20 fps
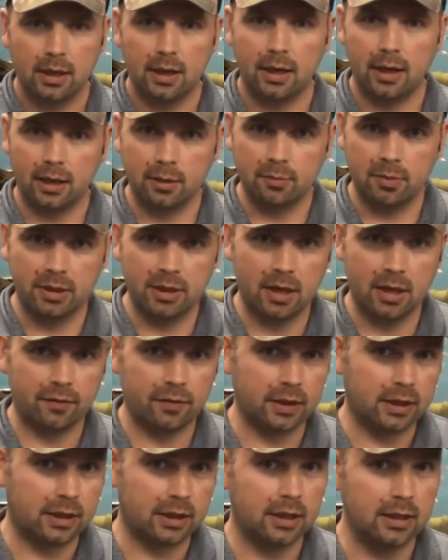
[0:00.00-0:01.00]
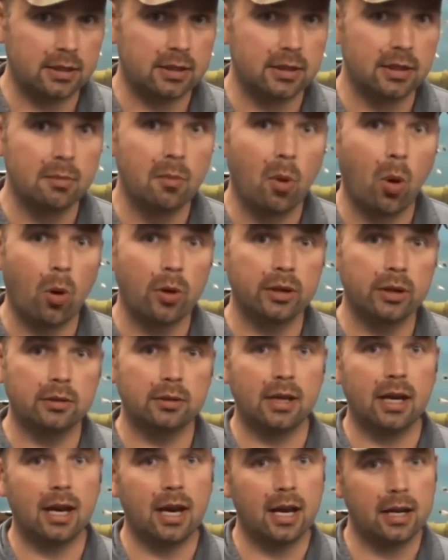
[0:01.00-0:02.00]
and I can be there for the kids in the
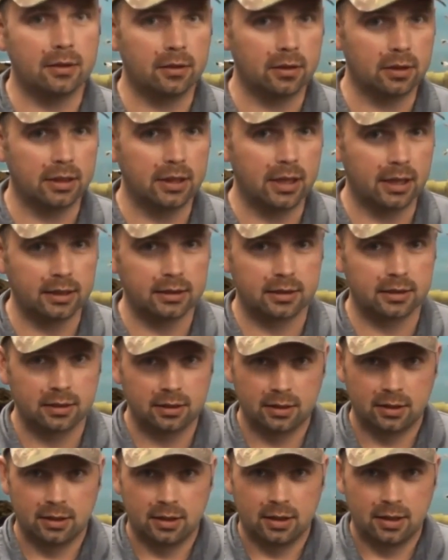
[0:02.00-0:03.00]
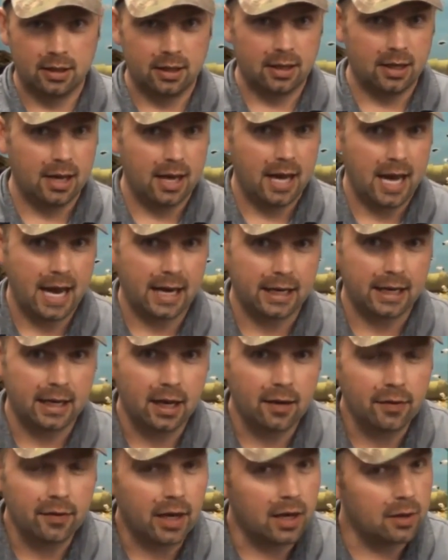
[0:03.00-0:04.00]
morning and on a night. I can
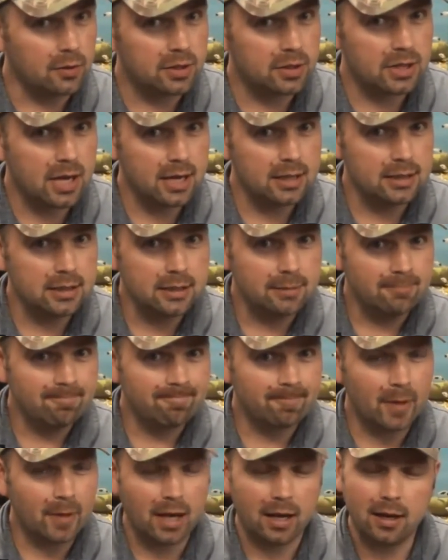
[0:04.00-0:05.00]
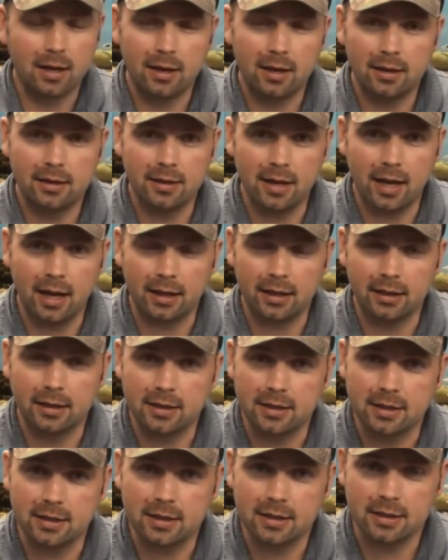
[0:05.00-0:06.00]
have the house tidy and I
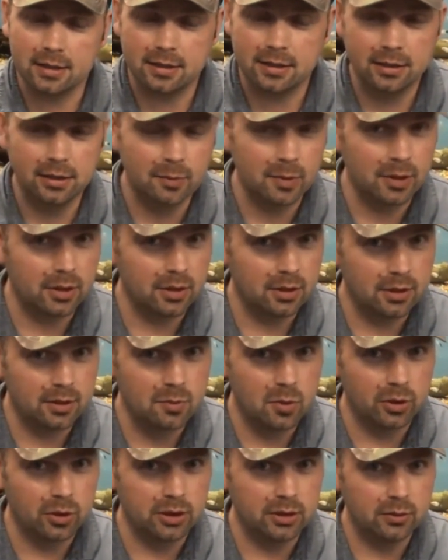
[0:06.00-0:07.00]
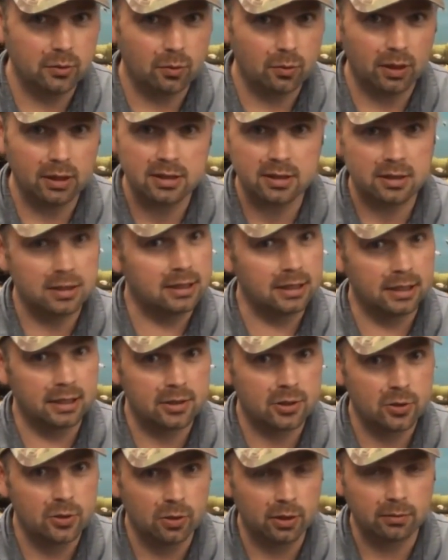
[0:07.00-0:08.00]
can still be earning money whilst the
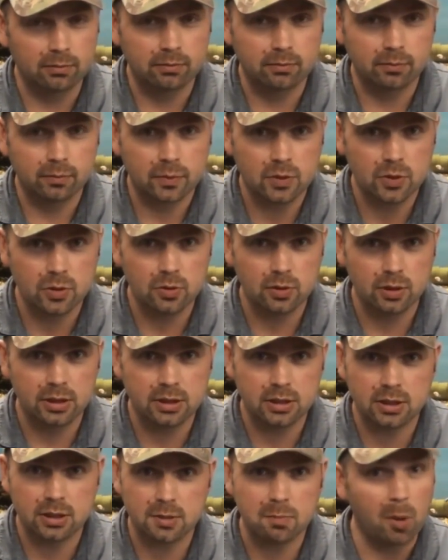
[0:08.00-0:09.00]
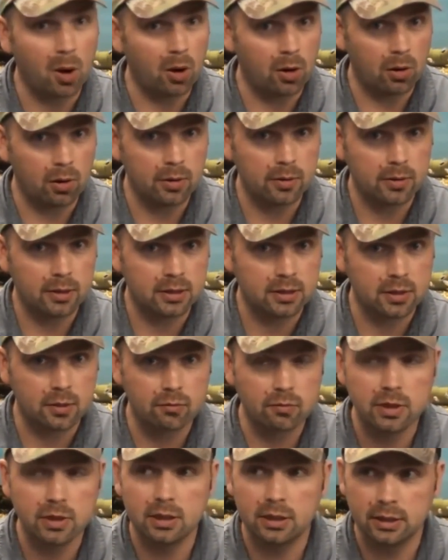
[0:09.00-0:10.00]
dinner's cooking. So it's spot on. It's a
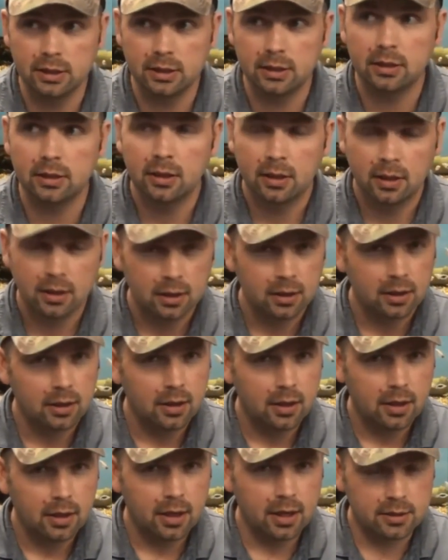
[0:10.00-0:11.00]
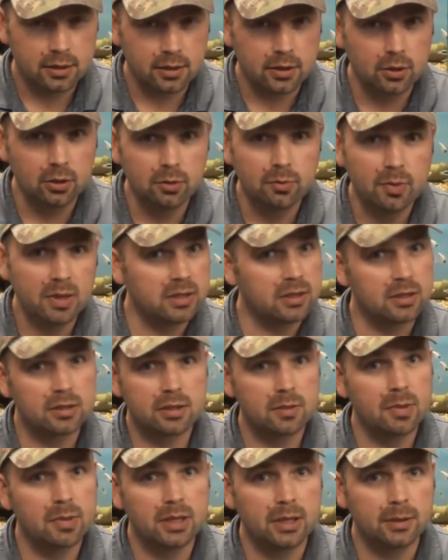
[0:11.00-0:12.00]
really, it's a good
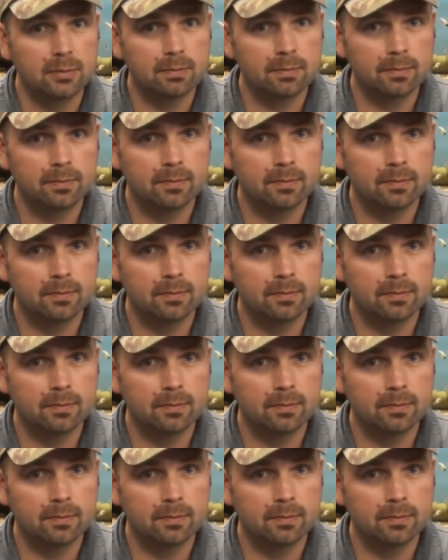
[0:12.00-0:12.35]
business to be in.